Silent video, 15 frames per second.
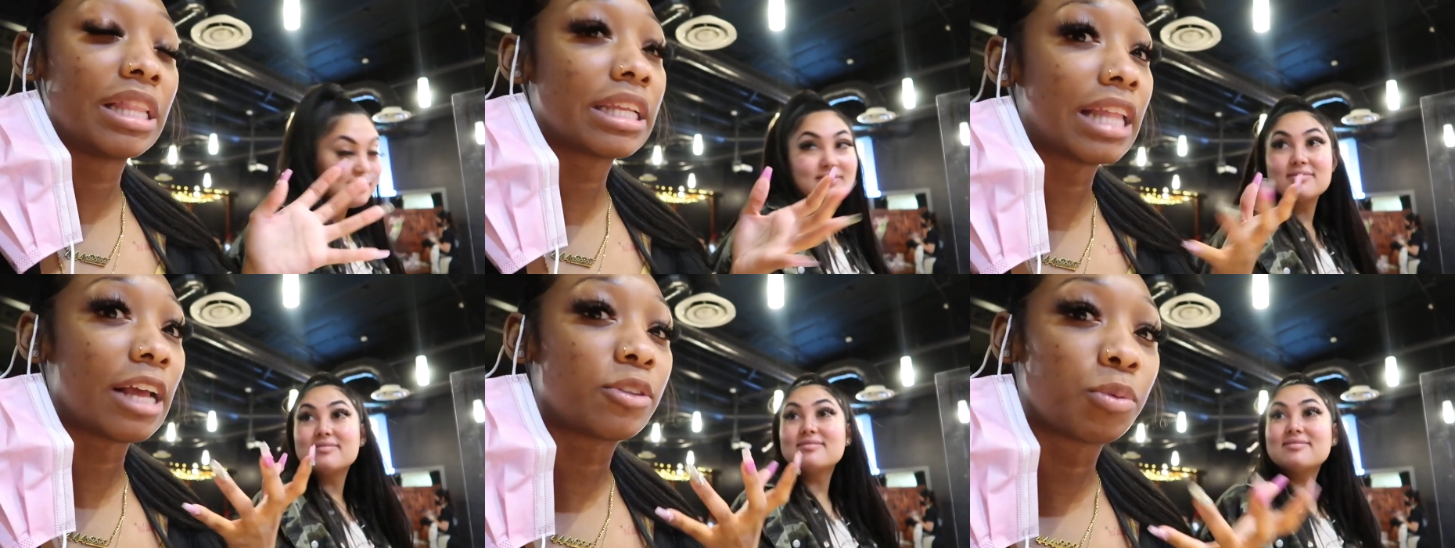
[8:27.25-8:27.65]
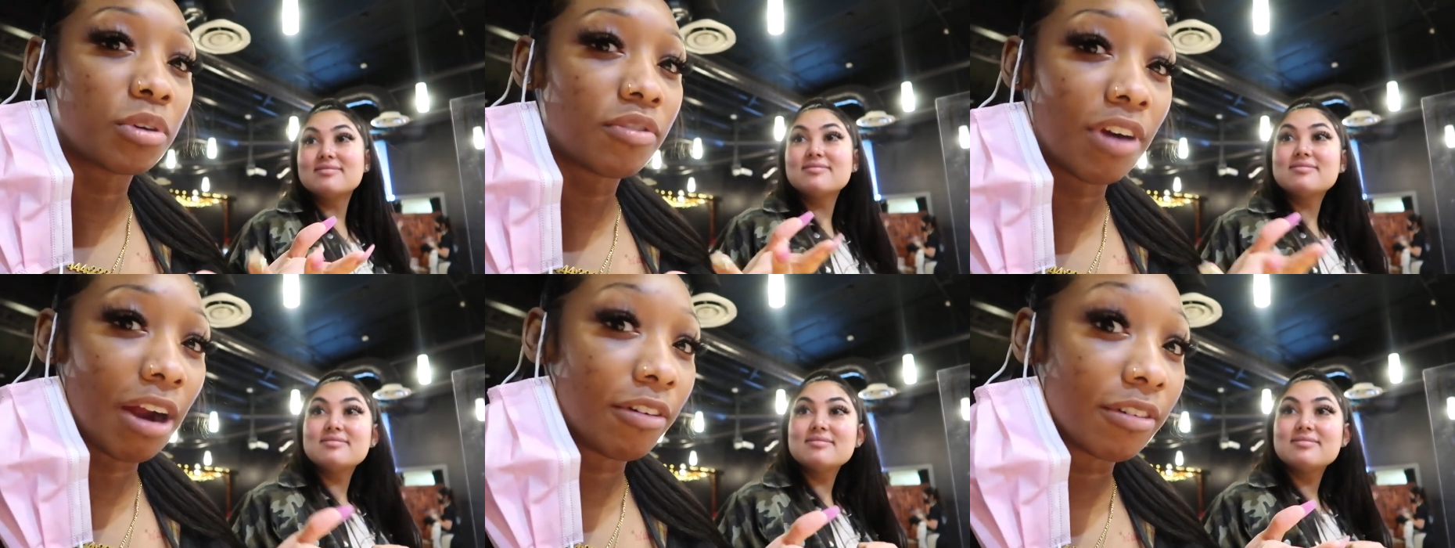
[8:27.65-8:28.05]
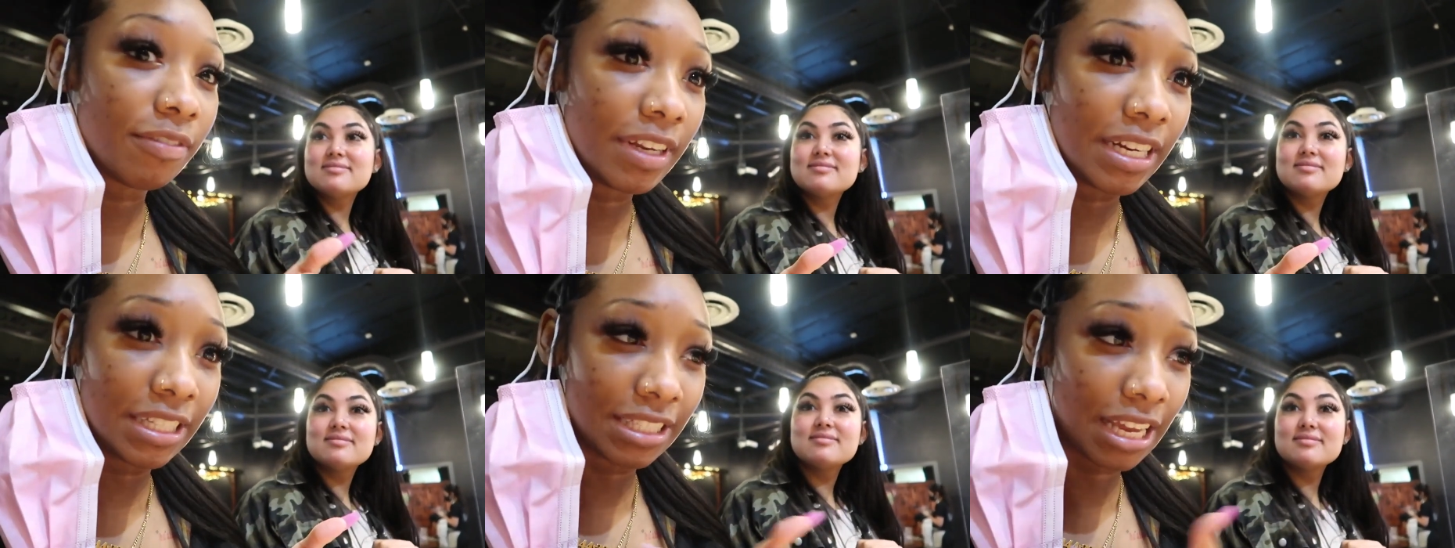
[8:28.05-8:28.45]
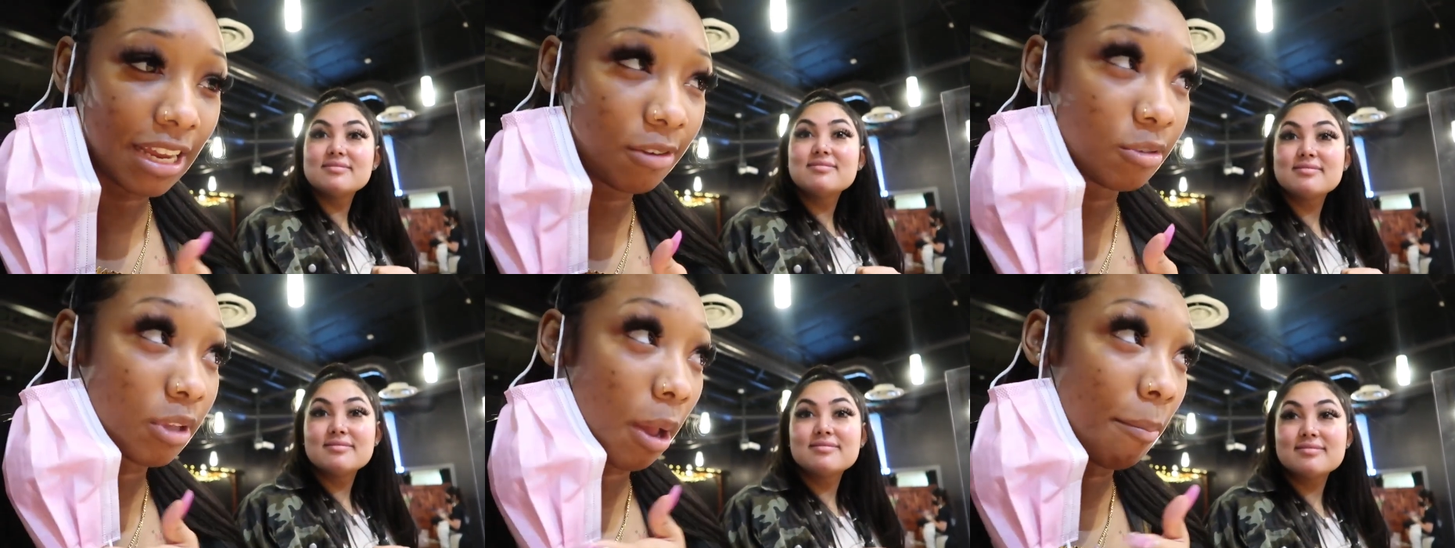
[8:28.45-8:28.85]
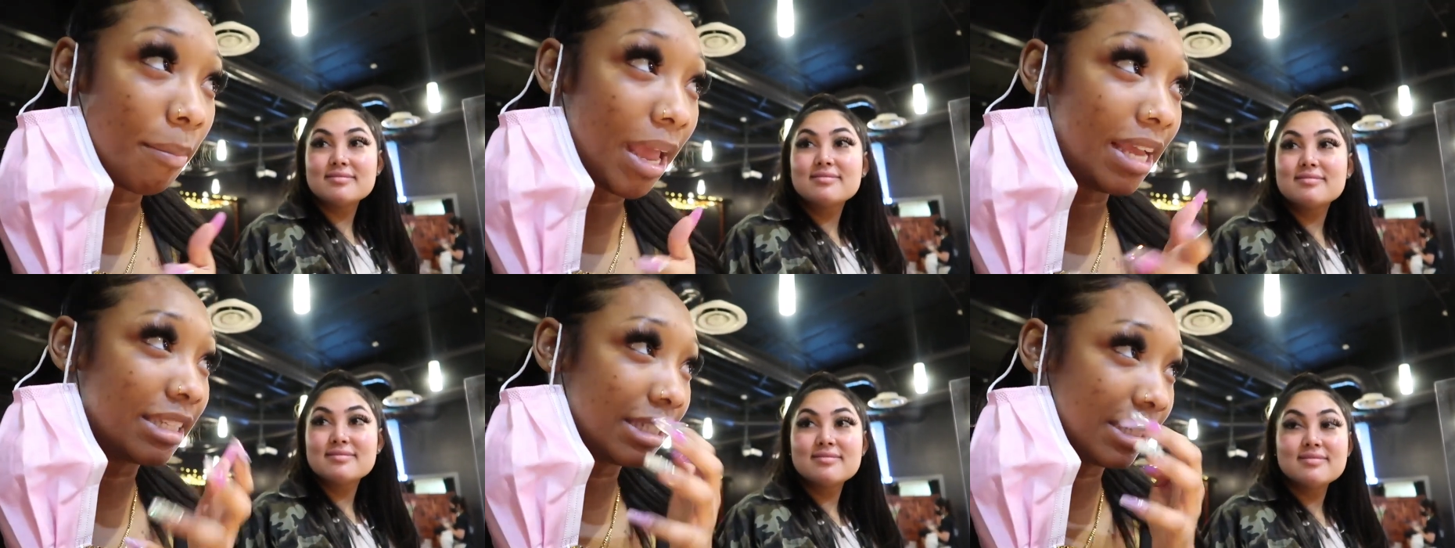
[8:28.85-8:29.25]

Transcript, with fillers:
Speaker 1: It looked like 24-hour fitness, like it was amazing.